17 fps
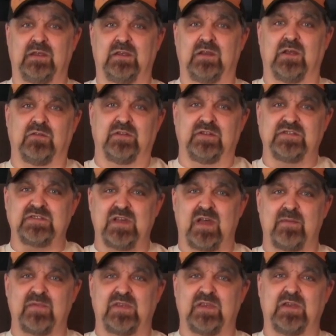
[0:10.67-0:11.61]
You know, this
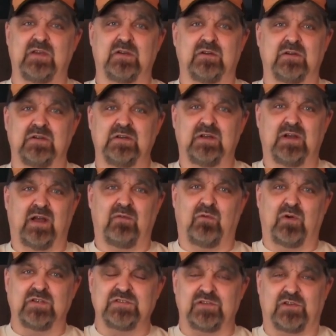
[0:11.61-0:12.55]
time of year, I
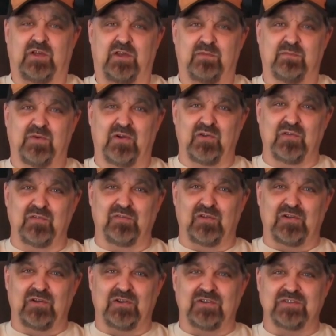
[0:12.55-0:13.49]
watch a lot of moto
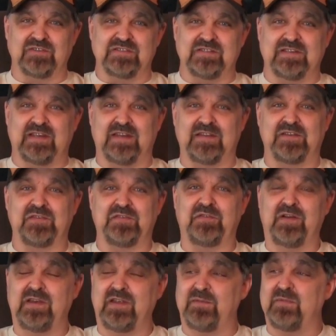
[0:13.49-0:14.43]
vloggers, and it's
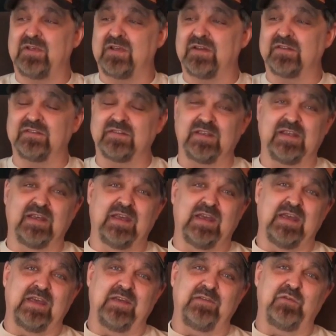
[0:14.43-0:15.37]
funny because
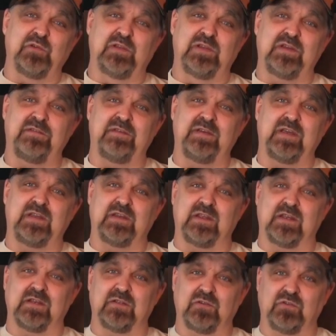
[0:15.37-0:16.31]
if you live in
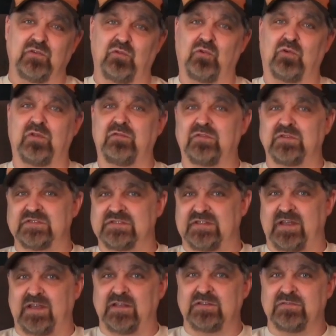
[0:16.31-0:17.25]
the northern
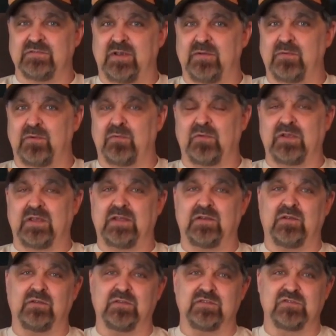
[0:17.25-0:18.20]
states, right, where we're
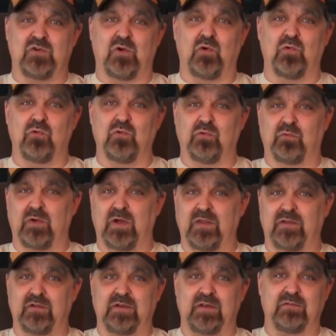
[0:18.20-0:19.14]
getting all this cold
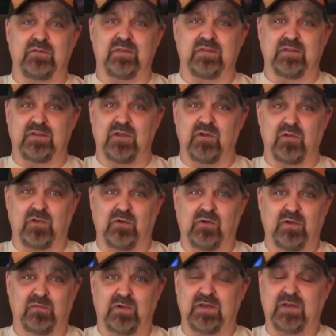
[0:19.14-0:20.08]
weather and everything going
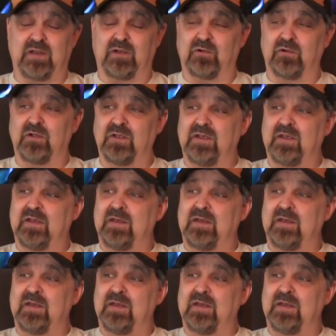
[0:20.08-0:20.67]
on right now,